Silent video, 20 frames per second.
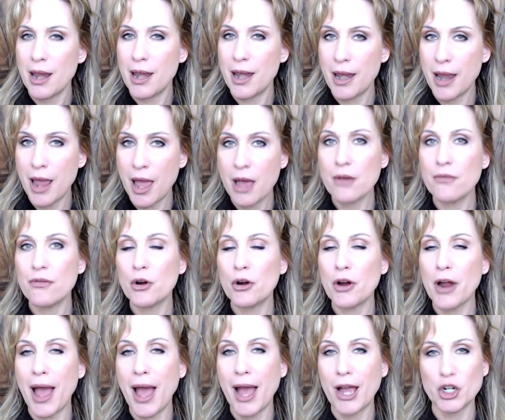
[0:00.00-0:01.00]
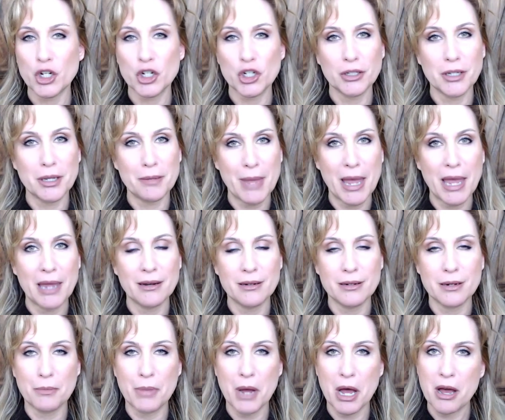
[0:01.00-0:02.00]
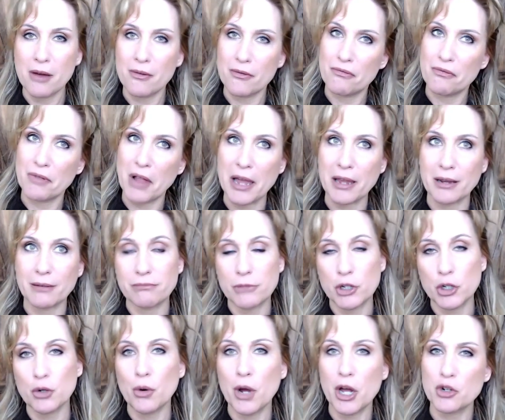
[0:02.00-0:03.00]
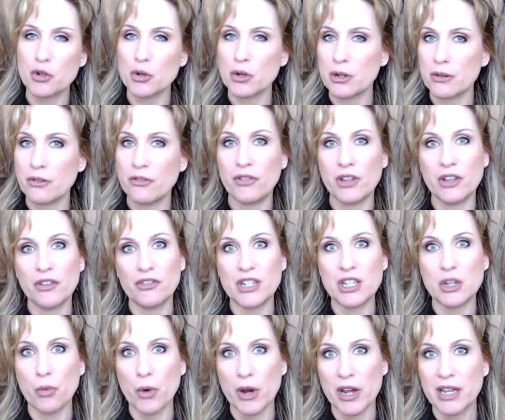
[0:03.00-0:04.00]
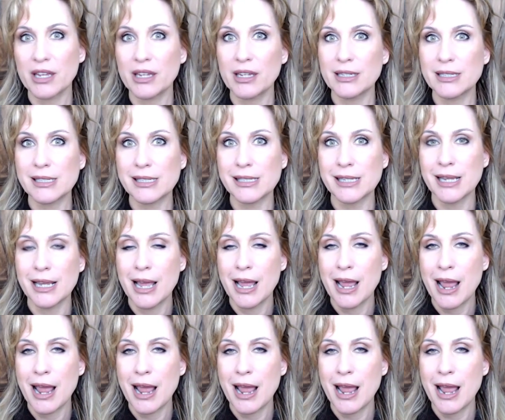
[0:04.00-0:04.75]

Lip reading: never actually made it above like 250 rigs,